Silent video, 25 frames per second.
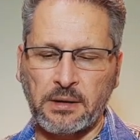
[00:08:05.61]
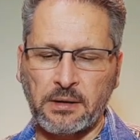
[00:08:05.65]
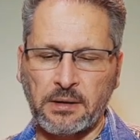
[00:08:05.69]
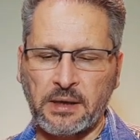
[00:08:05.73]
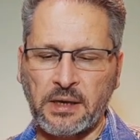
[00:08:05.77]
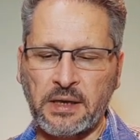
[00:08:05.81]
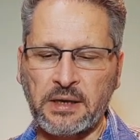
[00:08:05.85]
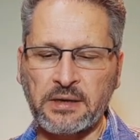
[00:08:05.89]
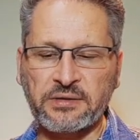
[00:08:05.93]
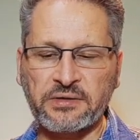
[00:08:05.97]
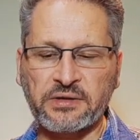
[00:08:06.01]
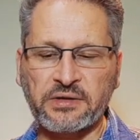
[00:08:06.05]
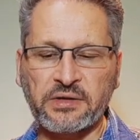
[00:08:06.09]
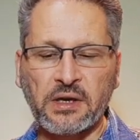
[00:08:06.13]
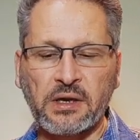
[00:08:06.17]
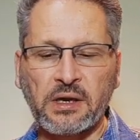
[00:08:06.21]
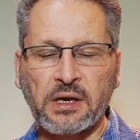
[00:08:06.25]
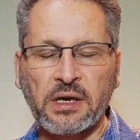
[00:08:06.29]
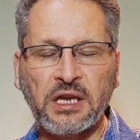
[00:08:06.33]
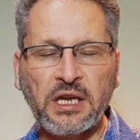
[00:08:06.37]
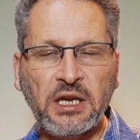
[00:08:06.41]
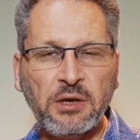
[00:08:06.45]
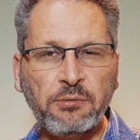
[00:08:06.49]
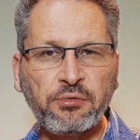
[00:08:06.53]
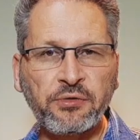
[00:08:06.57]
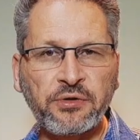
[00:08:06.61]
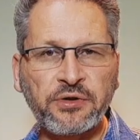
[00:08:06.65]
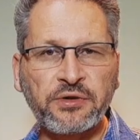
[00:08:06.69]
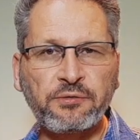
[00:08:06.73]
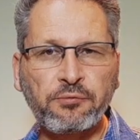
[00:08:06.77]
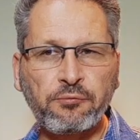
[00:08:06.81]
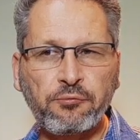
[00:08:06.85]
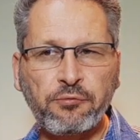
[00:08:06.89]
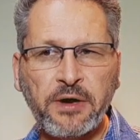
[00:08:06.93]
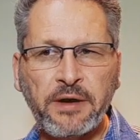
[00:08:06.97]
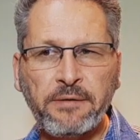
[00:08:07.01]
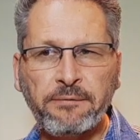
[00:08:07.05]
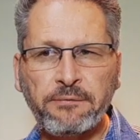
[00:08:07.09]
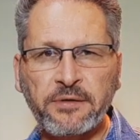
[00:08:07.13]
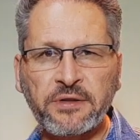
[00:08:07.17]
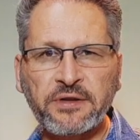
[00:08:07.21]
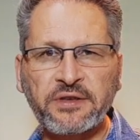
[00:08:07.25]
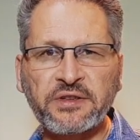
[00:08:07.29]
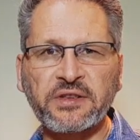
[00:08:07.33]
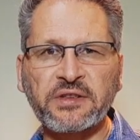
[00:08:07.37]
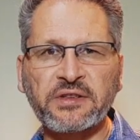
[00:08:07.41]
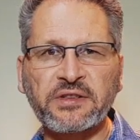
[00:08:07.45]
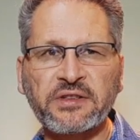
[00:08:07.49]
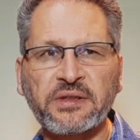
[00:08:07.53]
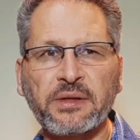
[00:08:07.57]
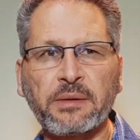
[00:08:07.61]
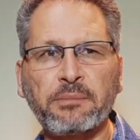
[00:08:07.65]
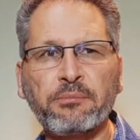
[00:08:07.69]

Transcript: as Hebrews references the